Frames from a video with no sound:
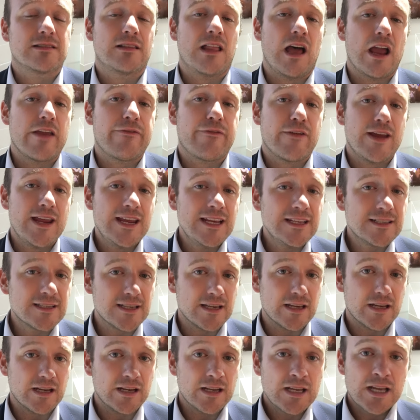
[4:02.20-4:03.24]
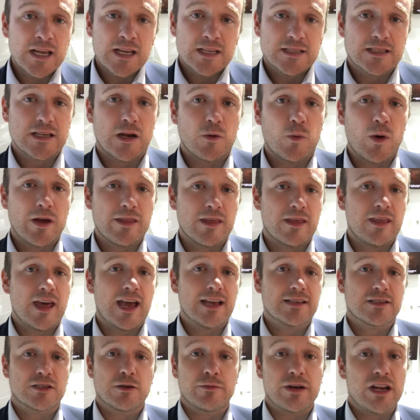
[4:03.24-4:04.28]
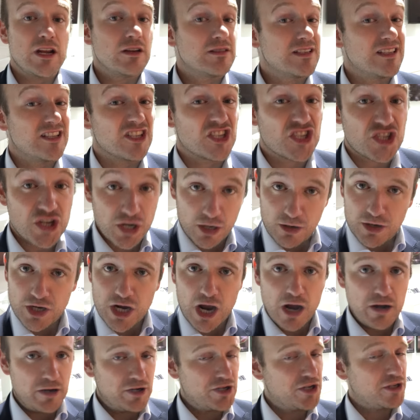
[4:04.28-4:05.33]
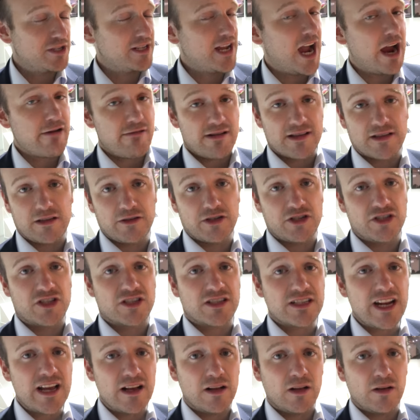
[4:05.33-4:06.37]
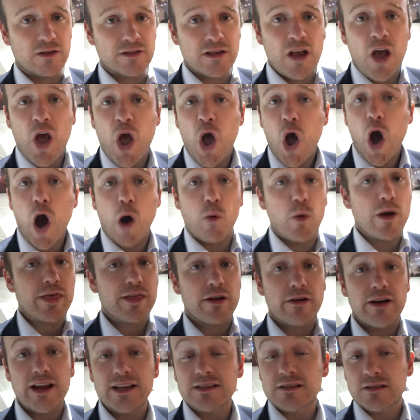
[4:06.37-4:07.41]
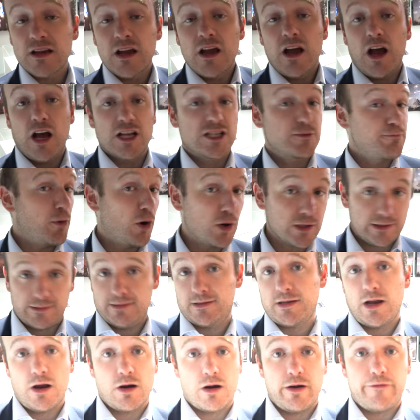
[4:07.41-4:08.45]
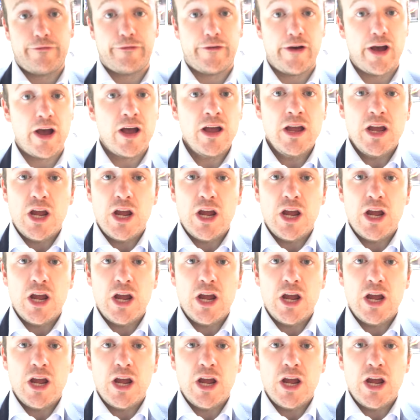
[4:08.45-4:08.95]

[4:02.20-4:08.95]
life easier. So whether that's somebody who's in the studio, who's shooting high resolution stills, or whether it's a sports photographer